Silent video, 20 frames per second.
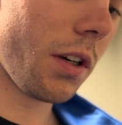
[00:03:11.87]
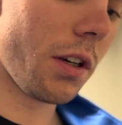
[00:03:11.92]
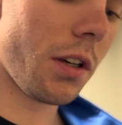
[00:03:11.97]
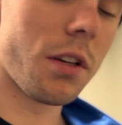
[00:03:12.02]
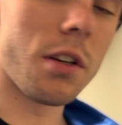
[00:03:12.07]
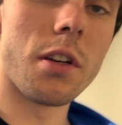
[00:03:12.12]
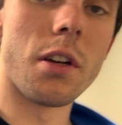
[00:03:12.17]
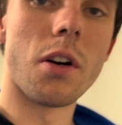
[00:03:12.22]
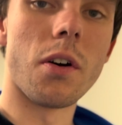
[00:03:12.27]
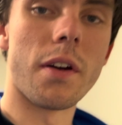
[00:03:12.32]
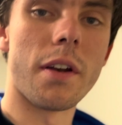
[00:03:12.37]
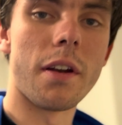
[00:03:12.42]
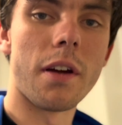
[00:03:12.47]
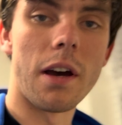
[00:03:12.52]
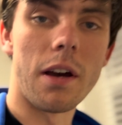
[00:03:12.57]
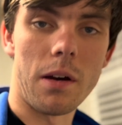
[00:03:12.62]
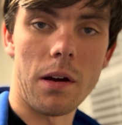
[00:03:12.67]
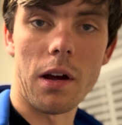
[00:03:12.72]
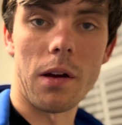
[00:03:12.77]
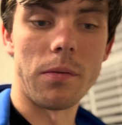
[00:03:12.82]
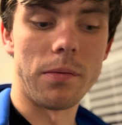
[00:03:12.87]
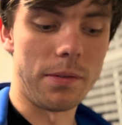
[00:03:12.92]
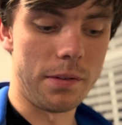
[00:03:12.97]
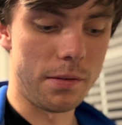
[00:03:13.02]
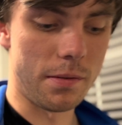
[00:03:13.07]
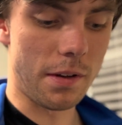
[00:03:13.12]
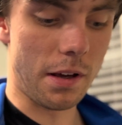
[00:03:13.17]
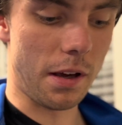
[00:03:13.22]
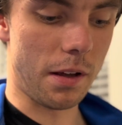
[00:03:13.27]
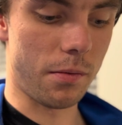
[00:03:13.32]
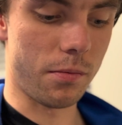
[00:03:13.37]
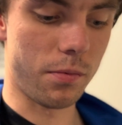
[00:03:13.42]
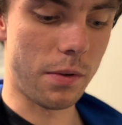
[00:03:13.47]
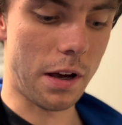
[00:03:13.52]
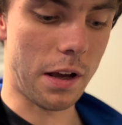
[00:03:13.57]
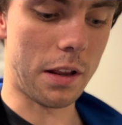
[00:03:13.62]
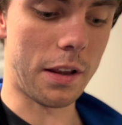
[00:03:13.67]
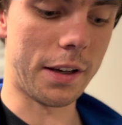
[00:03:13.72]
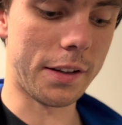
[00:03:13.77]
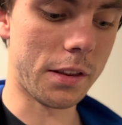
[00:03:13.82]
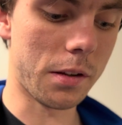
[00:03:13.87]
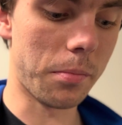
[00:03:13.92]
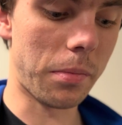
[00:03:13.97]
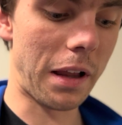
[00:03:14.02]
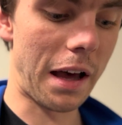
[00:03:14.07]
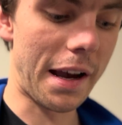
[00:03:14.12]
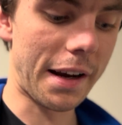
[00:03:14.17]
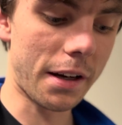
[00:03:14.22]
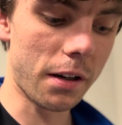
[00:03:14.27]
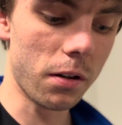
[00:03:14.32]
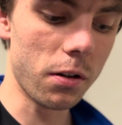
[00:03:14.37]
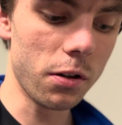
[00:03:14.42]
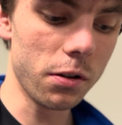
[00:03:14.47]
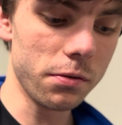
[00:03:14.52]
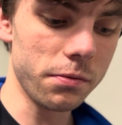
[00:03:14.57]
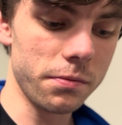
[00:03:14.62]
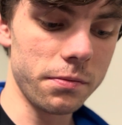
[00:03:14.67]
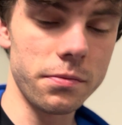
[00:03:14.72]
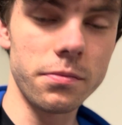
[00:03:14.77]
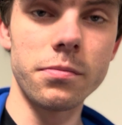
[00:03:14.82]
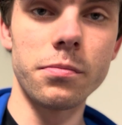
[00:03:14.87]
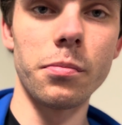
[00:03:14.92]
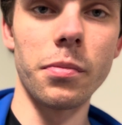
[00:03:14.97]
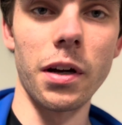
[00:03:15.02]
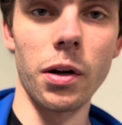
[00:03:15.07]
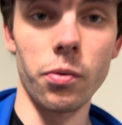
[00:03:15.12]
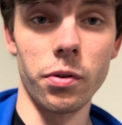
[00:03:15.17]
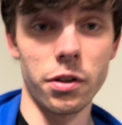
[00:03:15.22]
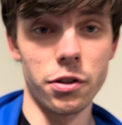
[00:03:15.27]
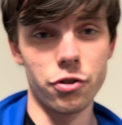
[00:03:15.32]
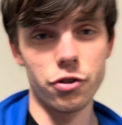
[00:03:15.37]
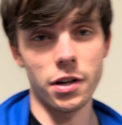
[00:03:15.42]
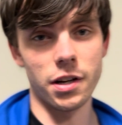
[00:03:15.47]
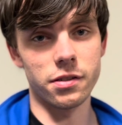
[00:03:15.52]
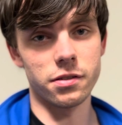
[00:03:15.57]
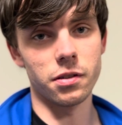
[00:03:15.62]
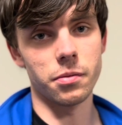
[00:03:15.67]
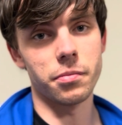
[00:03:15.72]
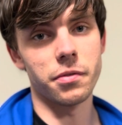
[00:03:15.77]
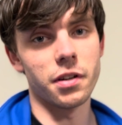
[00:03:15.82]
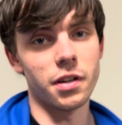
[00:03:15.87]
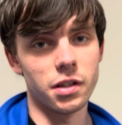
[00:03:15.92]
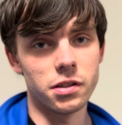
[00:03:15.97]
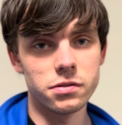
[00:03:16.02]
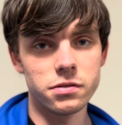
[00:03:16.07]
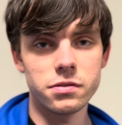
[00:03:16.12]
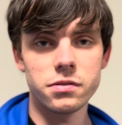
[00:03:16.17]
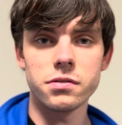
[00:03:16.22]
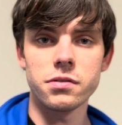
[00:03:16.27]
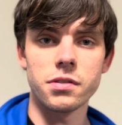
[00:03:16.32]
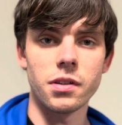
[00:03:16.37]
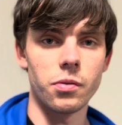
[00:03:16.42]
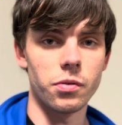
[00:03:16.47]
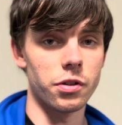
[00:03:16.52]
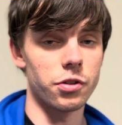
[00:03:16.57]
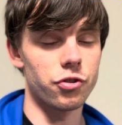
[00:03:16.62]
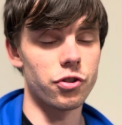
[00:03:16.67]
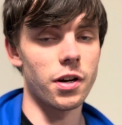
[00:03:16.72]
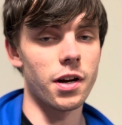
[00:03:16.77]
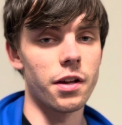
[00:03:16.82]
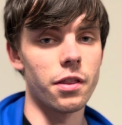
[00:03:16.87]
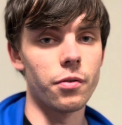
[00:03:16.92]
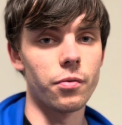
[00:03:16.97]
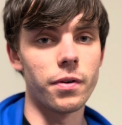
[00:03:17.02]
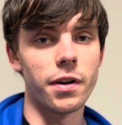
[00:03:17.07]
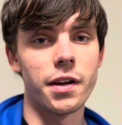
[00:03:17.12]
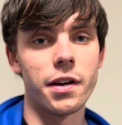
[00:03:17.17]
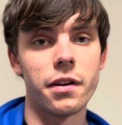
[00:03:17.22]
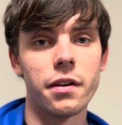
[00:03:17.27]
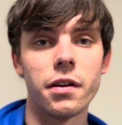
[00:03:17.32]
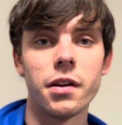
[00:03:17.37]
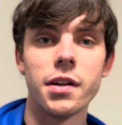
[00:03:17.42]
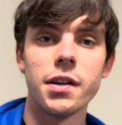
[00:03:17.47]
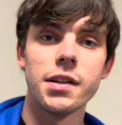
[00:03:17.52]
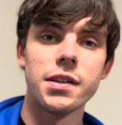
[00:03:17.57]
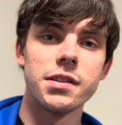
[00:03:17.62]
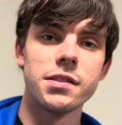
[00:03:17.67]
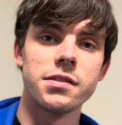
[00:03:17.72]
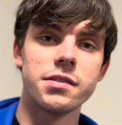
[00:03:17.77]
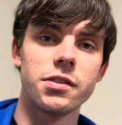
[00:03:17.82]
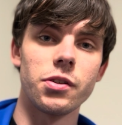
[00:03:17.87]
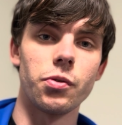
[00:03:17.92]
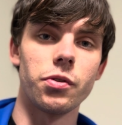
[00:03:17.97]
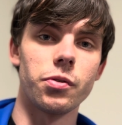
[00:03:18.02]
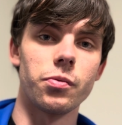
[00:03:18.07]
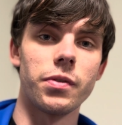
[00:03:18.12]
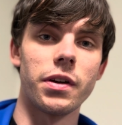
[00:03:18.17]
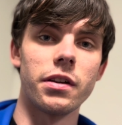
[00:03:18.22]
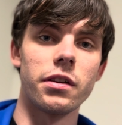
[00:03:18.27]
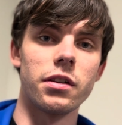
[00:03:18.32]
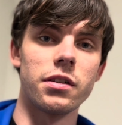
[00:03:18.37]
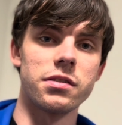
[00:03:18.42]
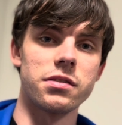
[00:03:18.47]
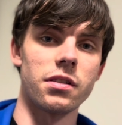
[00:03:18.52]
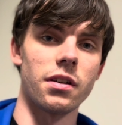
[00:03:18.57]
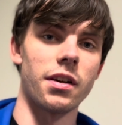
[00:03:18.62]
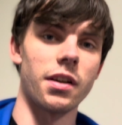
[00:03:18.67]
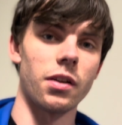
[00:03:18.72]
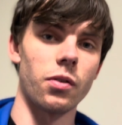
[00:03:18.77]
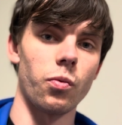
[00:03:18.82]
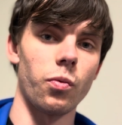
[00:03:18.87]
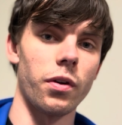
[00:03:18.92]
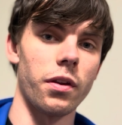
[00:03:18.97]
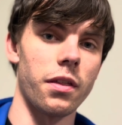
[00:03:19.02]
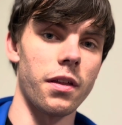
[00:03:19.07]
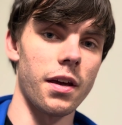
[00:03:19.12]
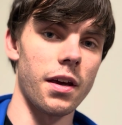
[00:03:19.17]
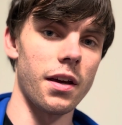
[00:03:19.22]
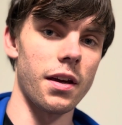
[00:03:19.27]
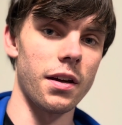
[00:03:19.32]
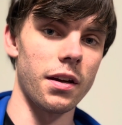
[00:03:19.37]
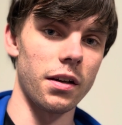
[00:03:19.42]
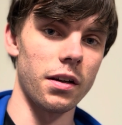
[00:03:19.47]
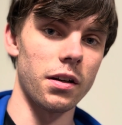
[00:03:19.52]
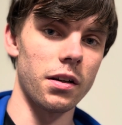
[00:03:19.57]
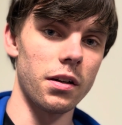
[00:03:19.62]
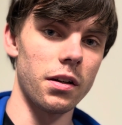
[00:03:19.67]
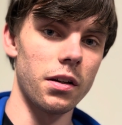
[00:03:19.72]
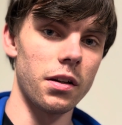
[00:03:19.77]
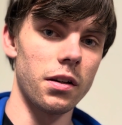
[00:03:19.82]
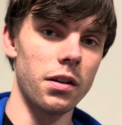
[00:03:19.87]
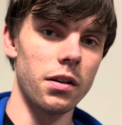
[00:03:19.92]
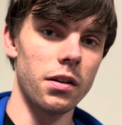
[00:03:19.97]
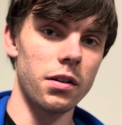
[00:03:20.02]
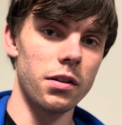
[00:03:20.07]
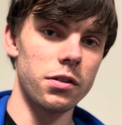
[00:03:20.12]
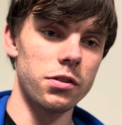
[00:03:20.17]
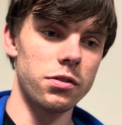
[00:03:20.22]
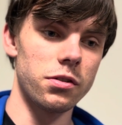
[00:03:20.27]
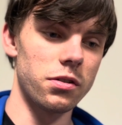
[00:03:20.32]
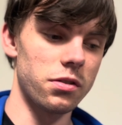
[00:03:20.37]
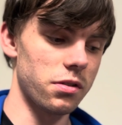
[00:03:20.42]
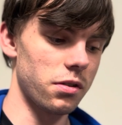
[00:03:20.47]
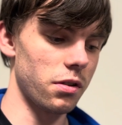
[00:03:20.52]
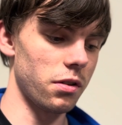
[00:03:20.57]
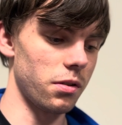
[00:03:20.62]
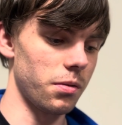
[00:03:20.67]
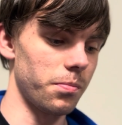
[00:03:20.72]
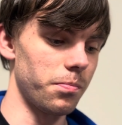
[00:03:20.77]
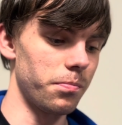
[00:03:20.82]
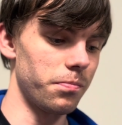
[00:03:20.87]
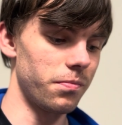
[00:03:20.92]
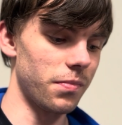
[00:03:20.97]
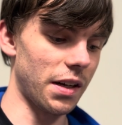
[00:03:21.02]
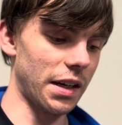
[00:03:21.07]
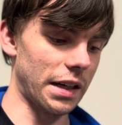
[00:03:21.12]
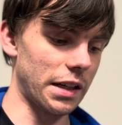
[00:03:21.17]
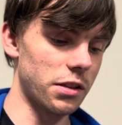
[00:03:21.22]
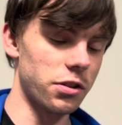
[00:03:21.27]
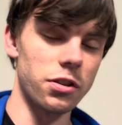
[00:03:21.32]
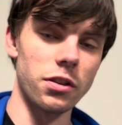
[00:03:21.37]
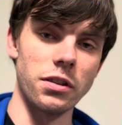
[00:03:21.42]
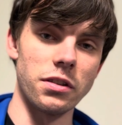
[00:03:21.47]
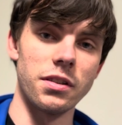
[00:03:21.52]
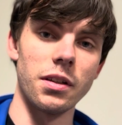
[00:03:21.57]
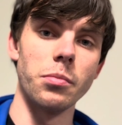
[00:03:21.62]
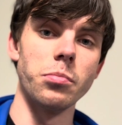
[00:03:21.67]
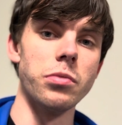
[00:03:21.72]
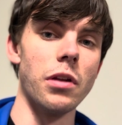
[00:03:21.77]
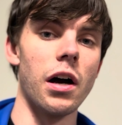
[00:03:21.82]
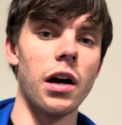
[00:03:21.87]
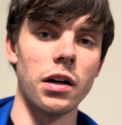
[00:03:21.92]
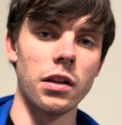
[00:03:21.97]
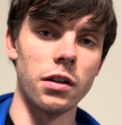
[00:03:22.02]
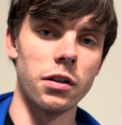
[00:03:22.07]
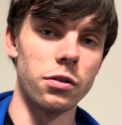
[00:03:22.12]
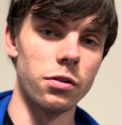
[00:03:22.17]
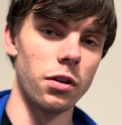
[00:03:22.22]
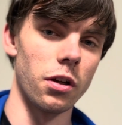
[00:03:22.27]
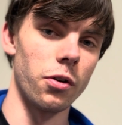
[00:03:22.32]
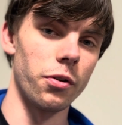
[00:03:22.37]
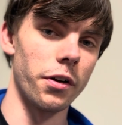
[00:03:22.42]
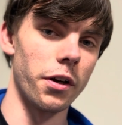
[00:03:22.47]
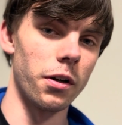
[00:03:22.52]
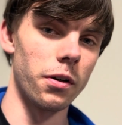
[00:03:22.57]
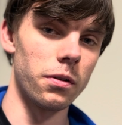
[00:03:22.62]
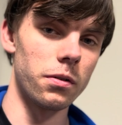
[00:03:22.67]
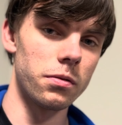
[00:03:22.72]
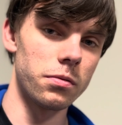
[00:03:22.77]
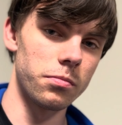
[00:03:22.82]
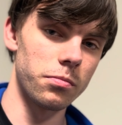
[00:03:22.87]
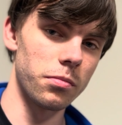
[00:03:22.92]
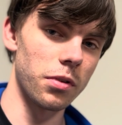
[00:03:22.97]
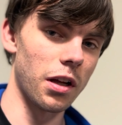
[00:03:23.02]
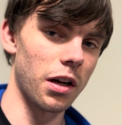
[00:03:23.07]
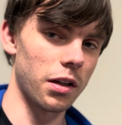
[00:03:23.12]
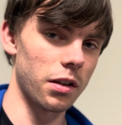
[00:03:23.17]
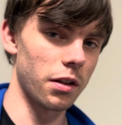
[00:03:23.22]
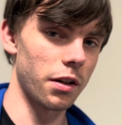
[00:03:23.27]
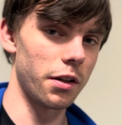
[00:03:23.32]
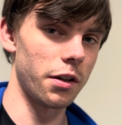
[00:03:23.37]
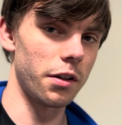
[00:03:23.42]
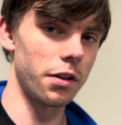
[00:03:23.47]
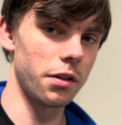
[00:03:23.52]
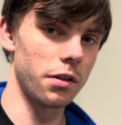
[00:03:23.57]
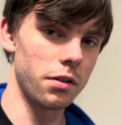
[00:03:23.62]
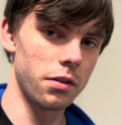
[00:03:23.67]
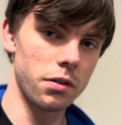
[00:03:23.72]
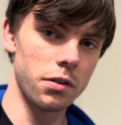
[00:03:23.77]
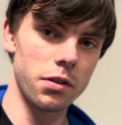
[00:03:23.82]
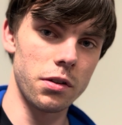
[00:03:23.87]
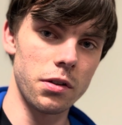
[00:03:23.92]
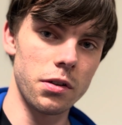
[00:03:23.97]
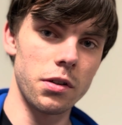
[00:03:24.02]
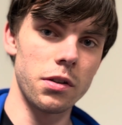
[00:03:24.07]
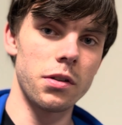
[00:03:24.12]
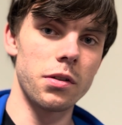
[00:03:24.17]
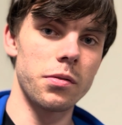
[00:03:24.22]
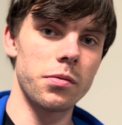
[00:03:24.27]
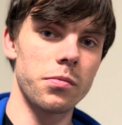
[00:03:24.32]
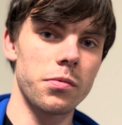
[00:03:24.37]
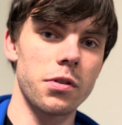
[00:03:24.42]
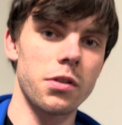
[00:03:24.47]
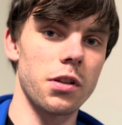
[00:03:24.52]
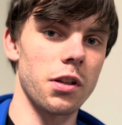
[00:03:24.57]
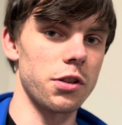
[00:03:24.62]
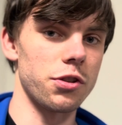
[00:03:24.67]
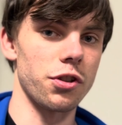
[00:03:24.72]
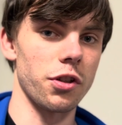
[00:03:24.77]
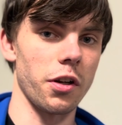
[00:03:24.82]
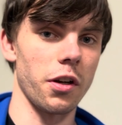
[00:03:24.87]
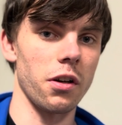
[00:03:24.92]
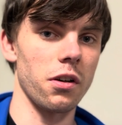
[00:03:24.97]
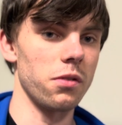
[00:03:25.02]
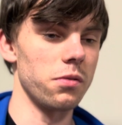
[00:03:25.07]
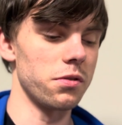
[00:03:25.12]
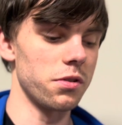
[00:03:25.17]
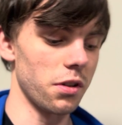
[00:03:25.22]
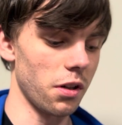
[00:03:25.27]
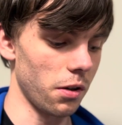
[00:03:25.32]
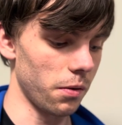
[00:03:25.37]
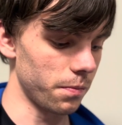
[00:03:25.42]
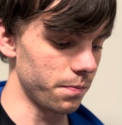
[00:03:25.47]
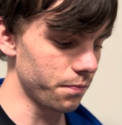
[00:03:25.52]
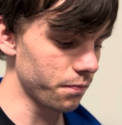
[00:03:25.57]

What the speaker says: You know, and I like the black and all, but I want to try something else. I want to try the red, see what the red looks like with I guess you could say block letter logo, block letter Clutching Co. So